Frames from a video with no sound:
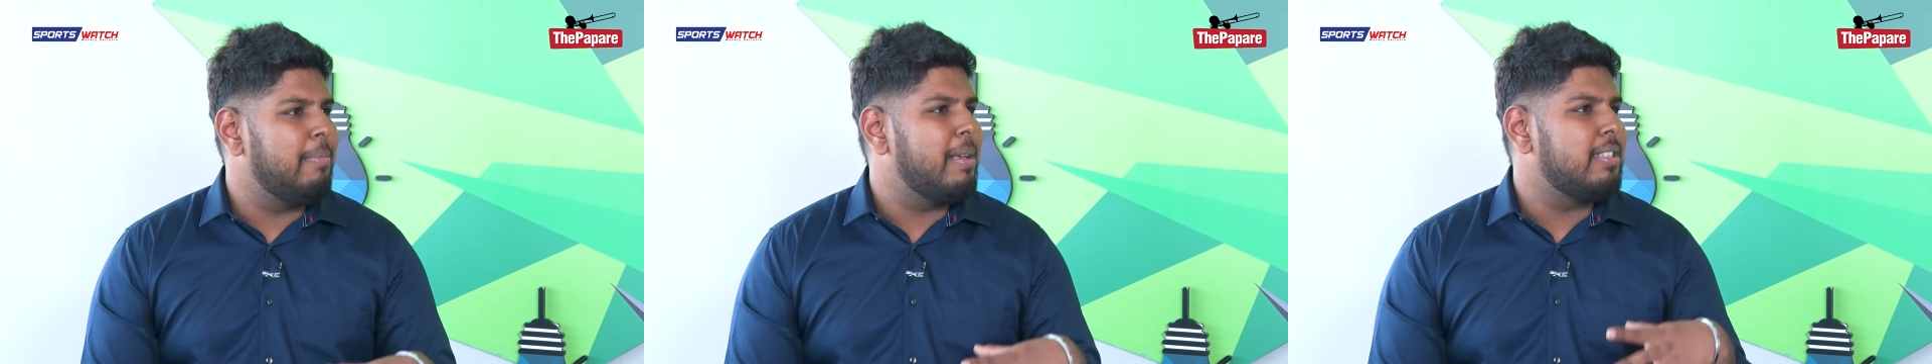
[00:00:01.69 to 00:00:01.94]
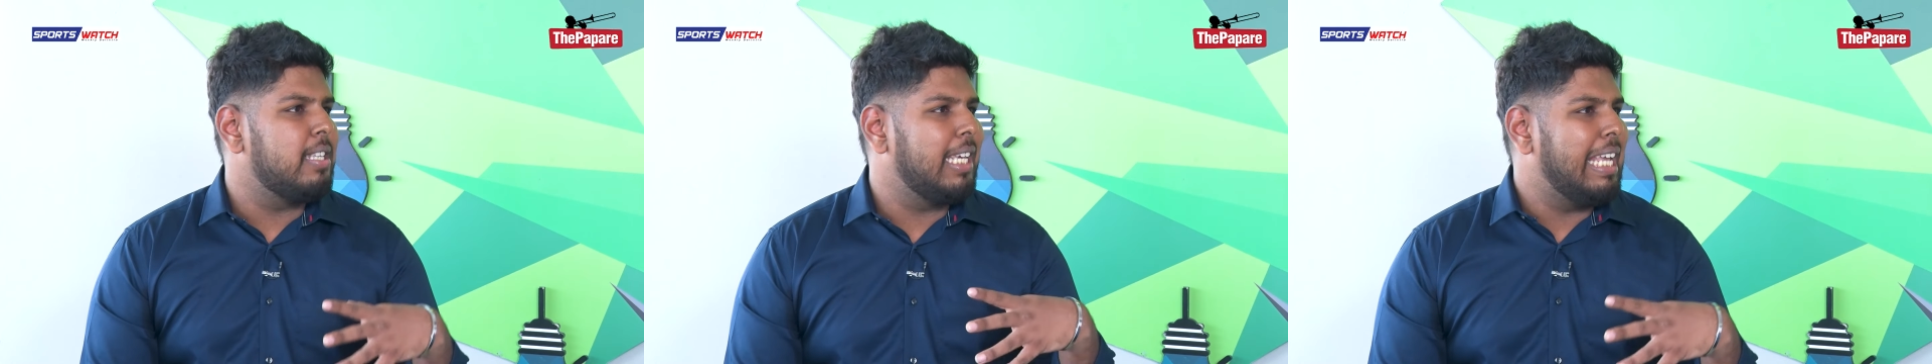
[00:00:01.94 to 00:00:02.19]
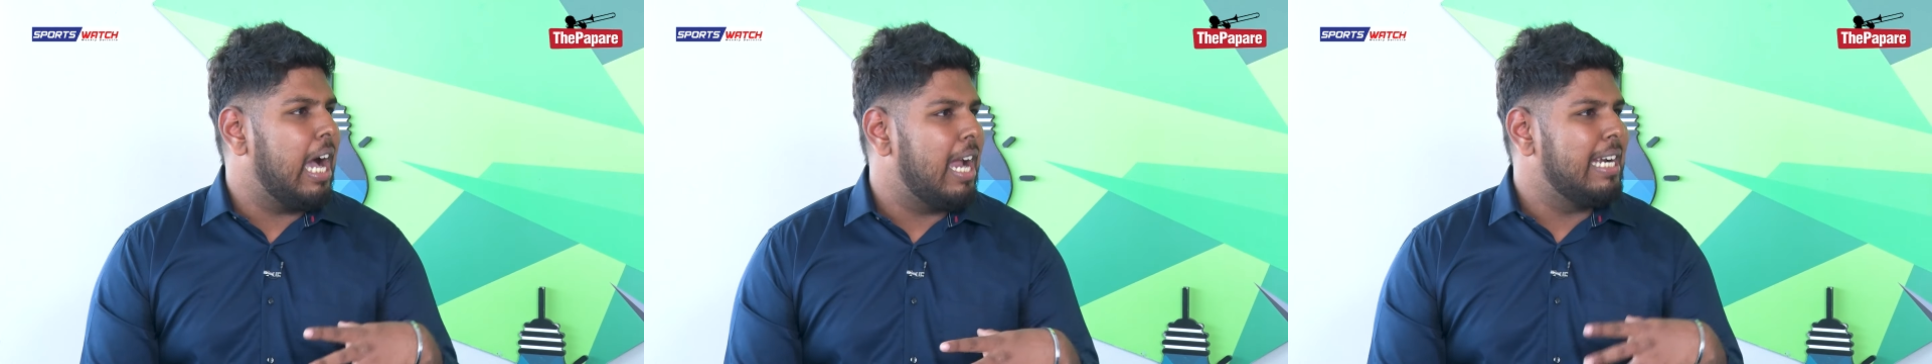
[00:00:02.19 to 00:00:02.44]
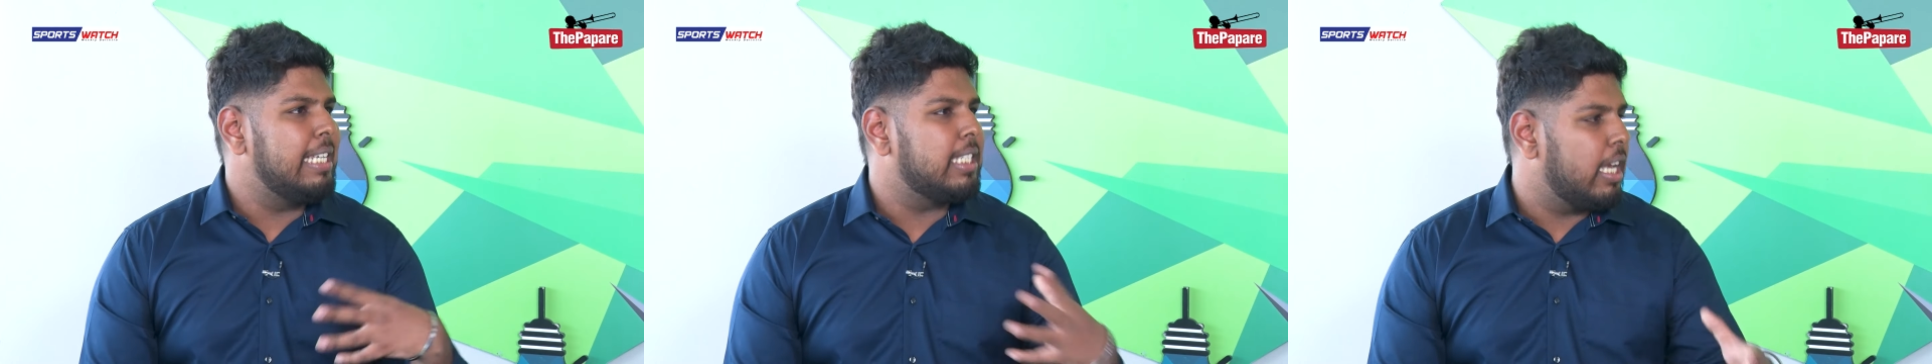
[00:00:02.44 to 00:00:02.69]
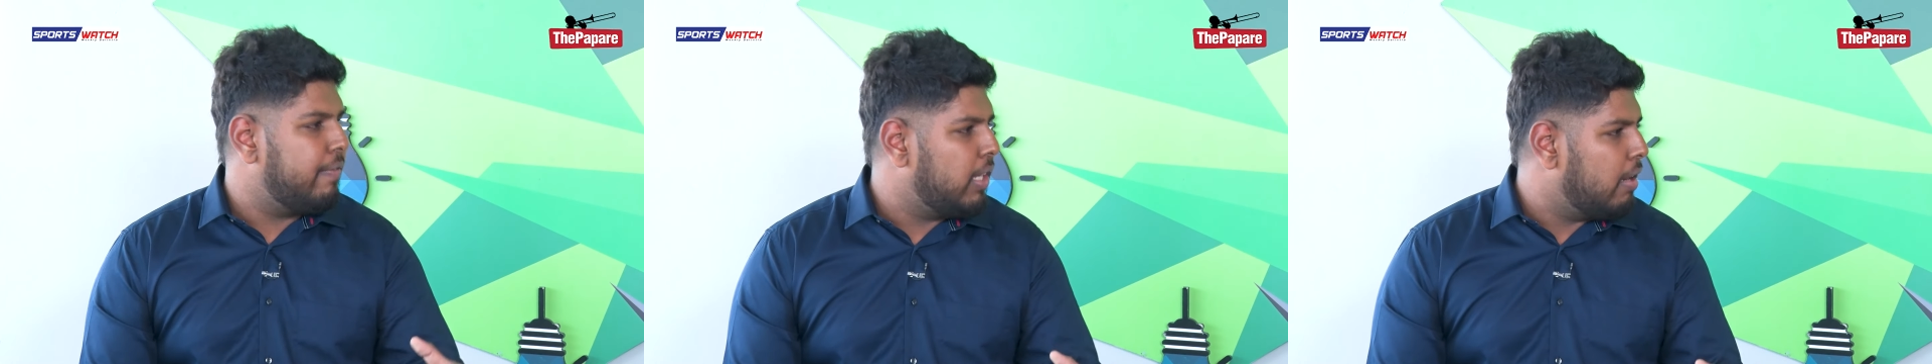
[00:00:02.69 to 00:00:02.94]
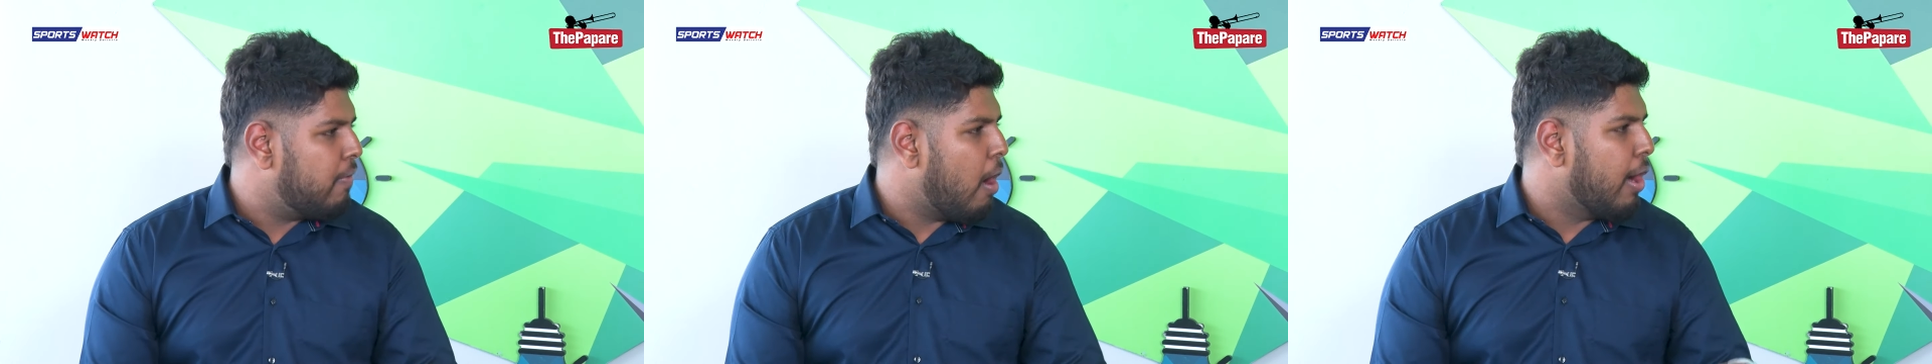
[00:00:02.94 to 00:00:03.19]
Messi uh, deserved
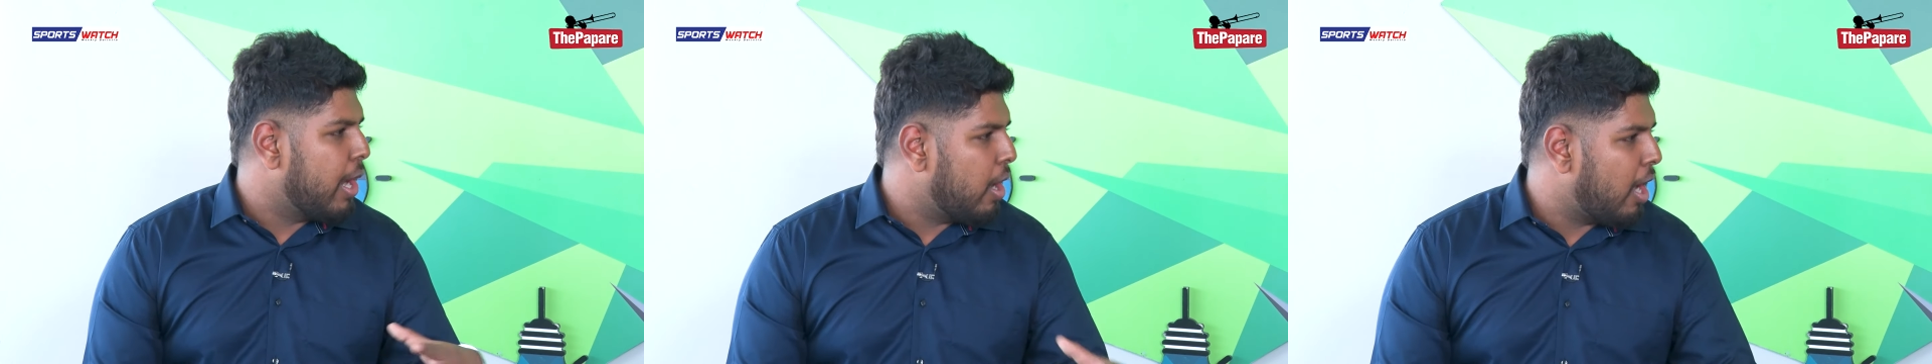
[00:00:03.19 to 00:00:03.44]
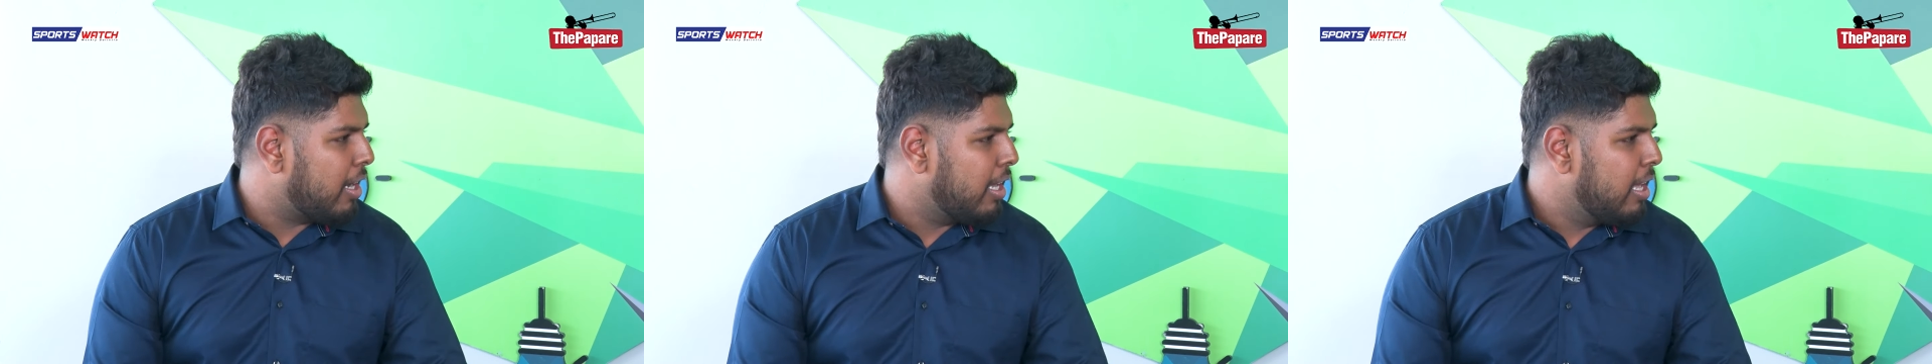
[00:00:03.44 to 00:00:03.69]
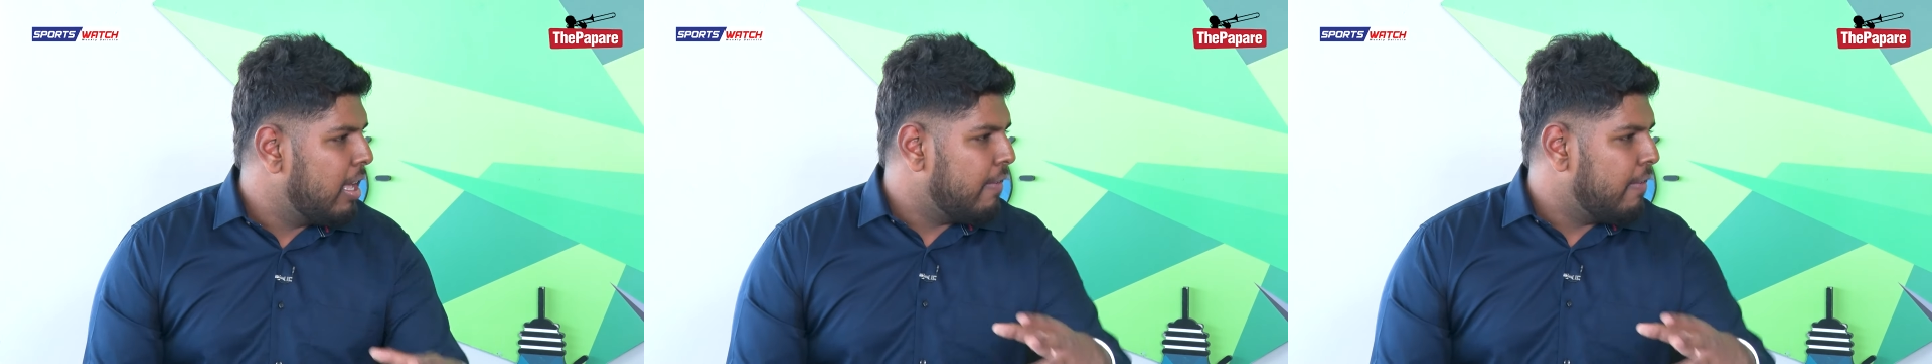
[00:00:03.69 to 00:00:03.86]
the award or not,